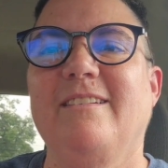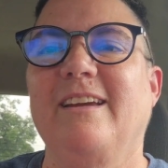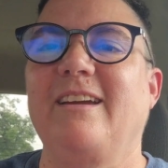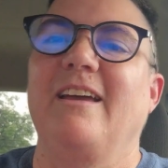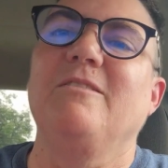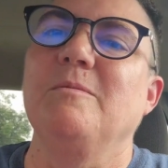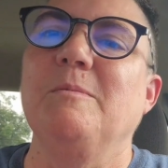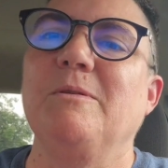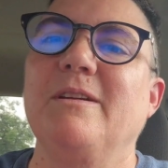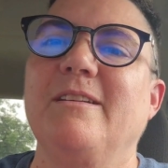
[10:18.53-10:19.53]
like, I don't
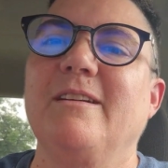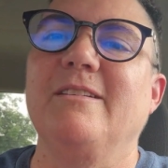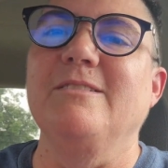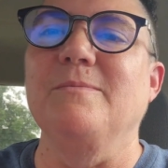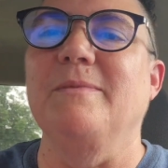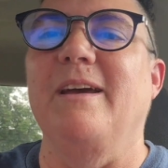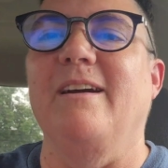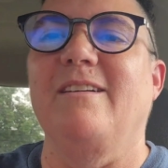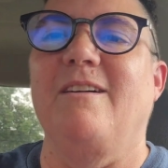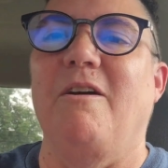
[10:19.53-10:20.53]
remember anything else from that
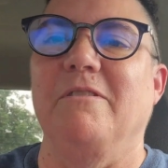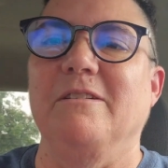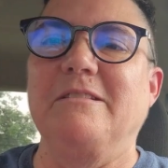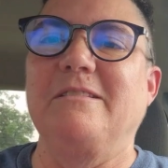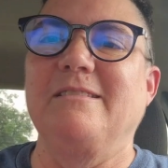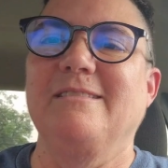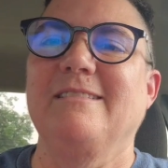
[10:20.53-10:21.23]
conference.